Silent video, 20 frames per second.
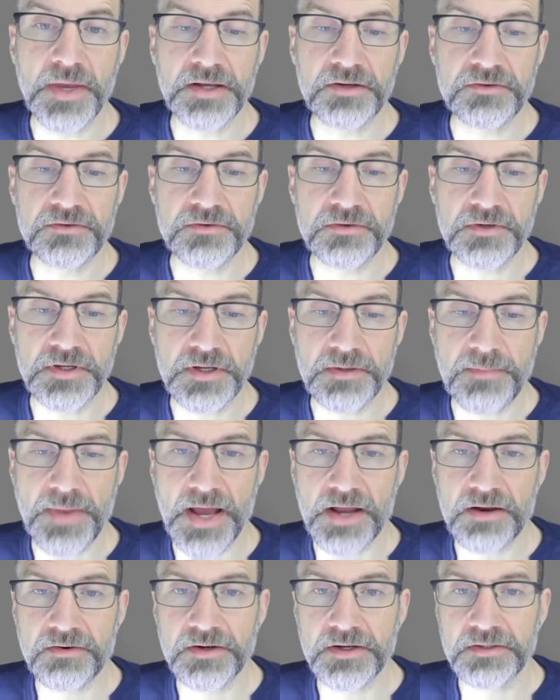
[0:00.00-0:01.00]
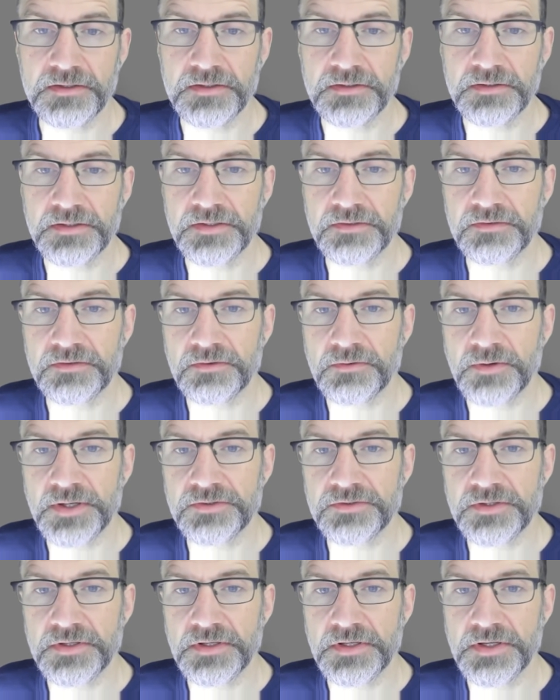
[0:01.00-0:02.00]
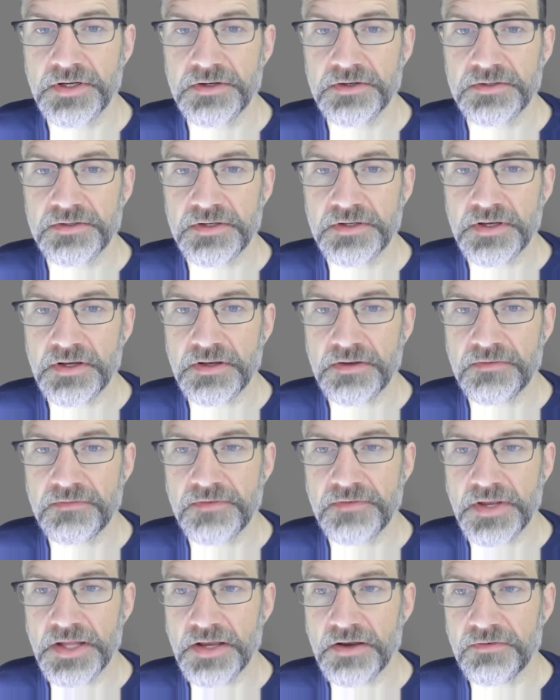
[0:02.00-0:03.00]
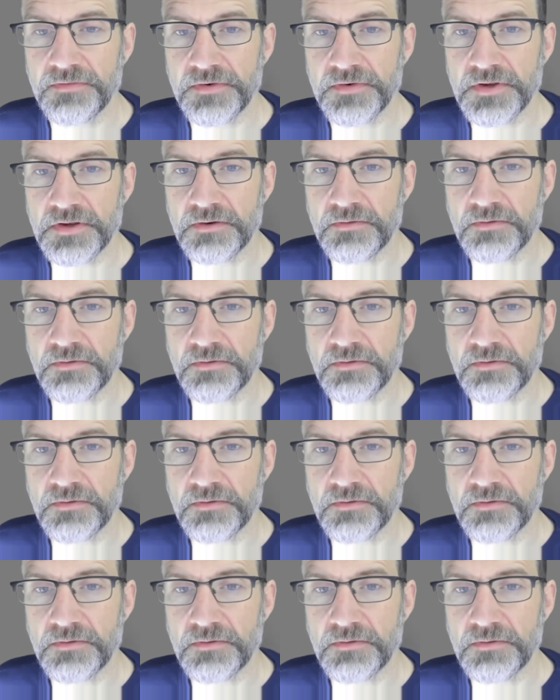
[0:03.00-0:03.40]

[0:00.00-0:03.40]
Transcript: extra background on this question. Here's a video for you to